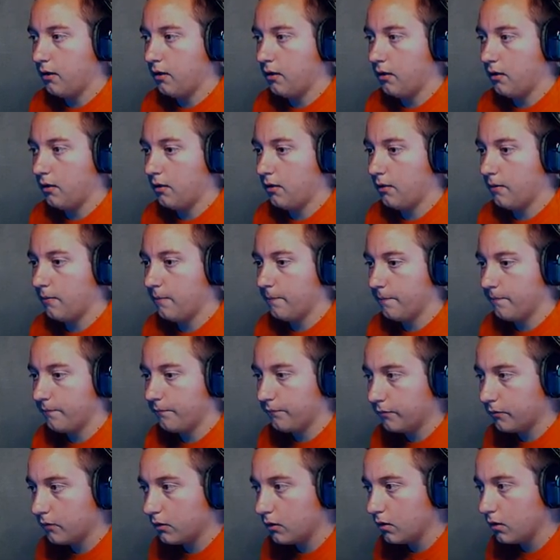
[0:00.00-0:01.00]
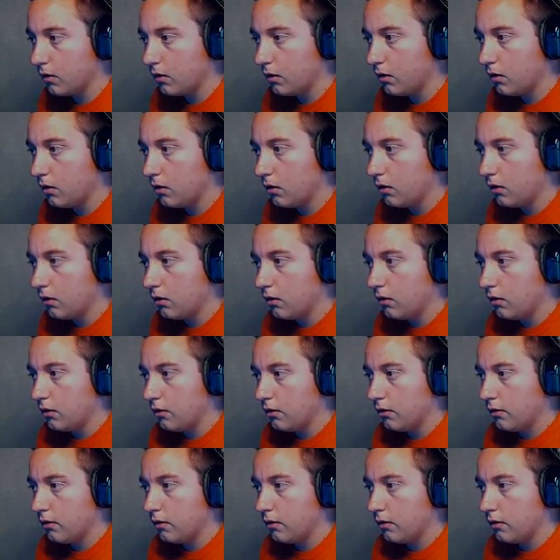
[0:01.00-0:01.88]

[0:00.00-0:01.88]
No one is speaking in this clip.